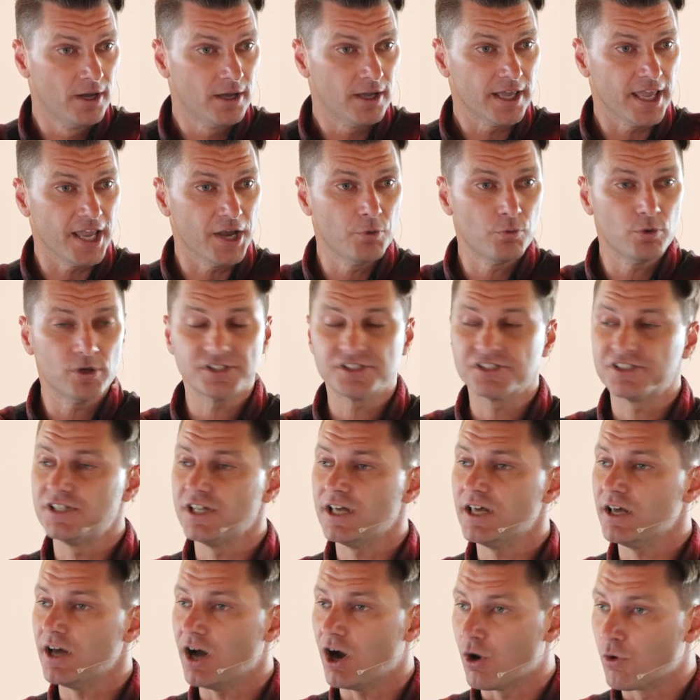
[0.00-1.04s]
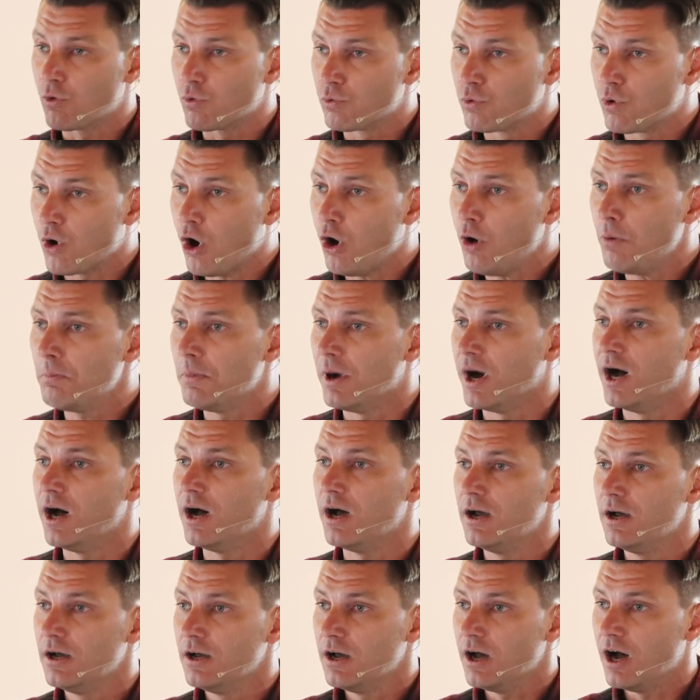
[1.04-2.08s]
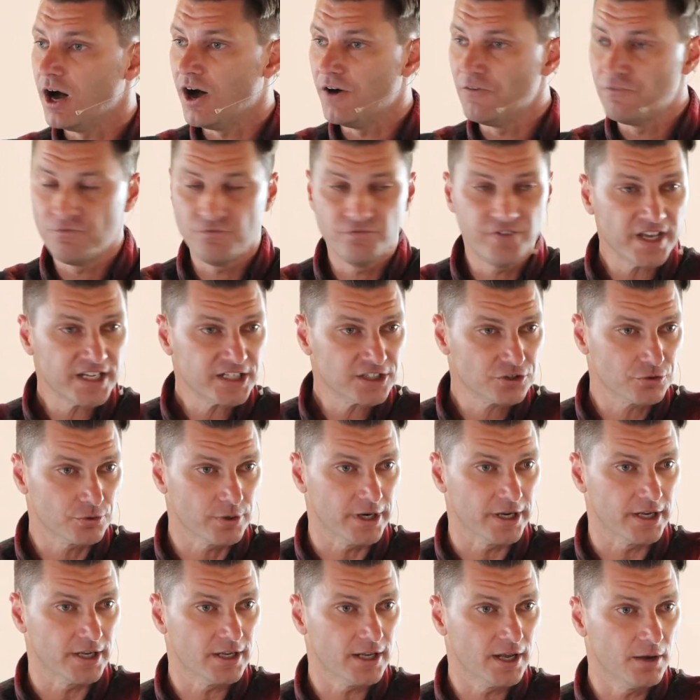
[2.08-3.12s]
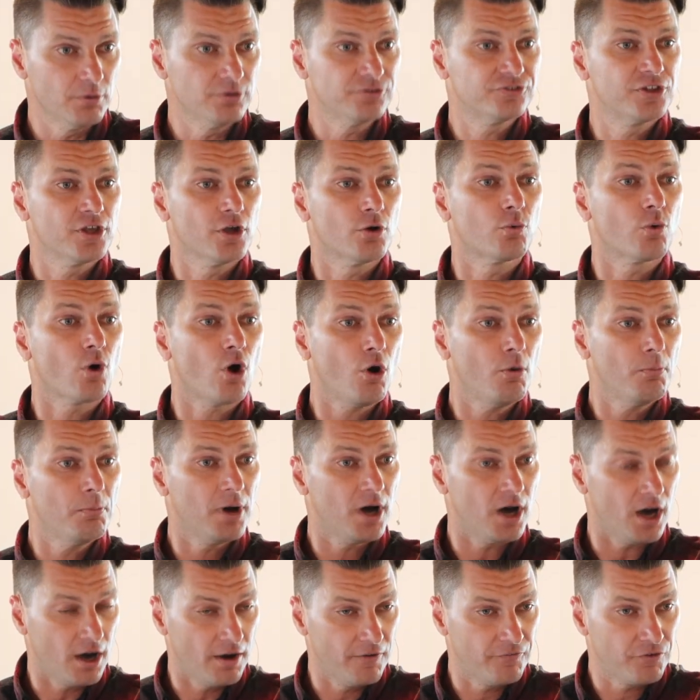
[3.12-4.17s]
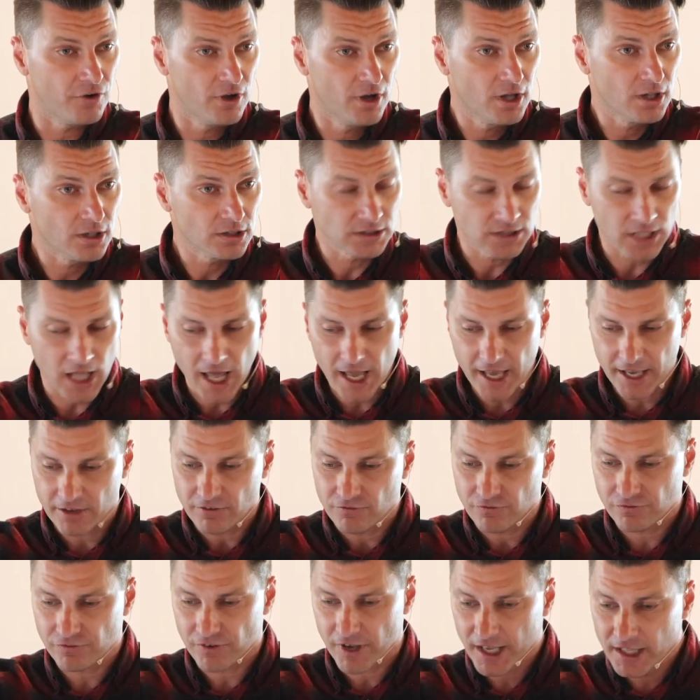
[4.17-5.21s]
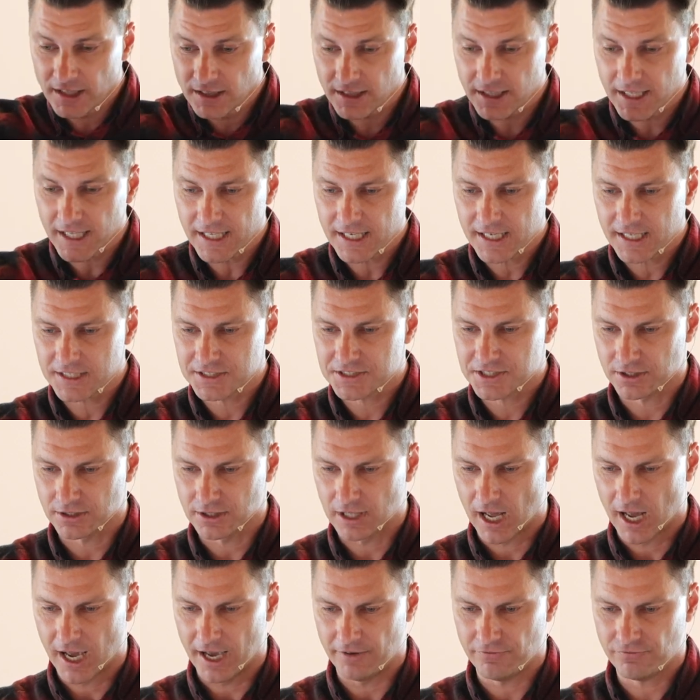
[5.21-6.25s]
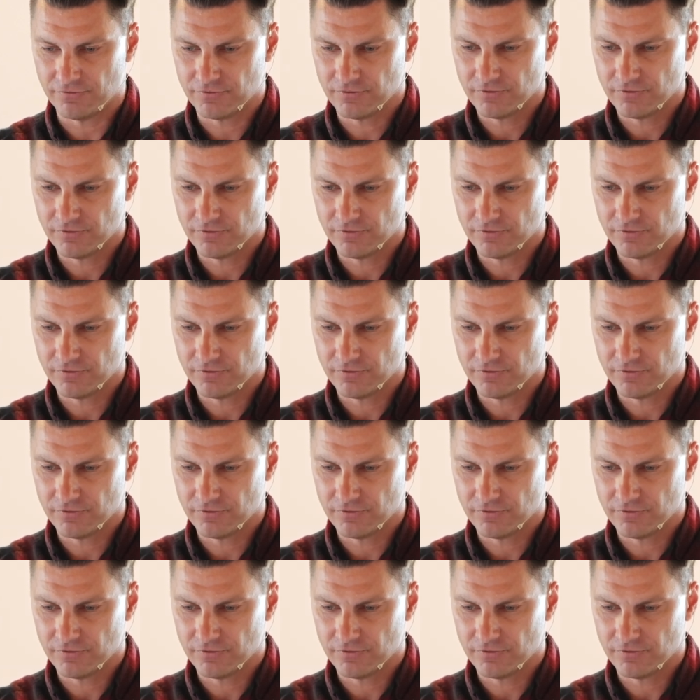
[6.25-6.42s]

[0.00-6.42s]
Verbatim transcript: it was the aroma of victory, it was the aroma of life and leading to life.